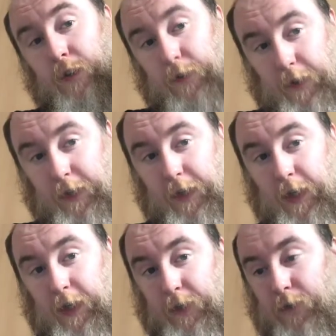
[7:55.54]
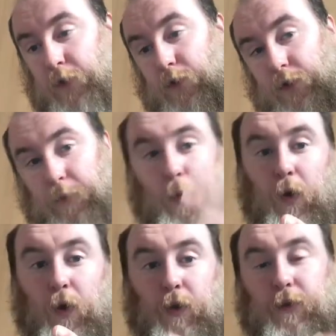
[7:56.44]
thank you guys for your
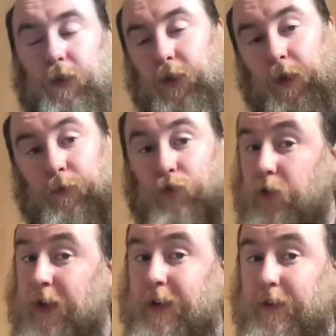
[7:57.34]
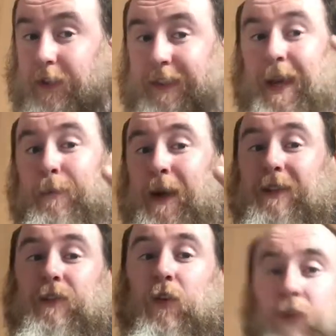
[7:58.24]
support. I'm trying to get back
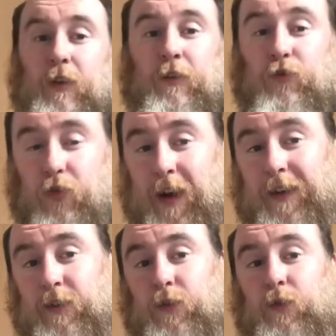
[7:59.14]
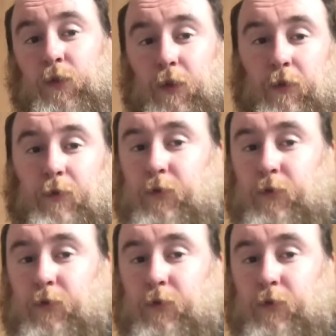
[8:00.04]
to. I'm trying to. I've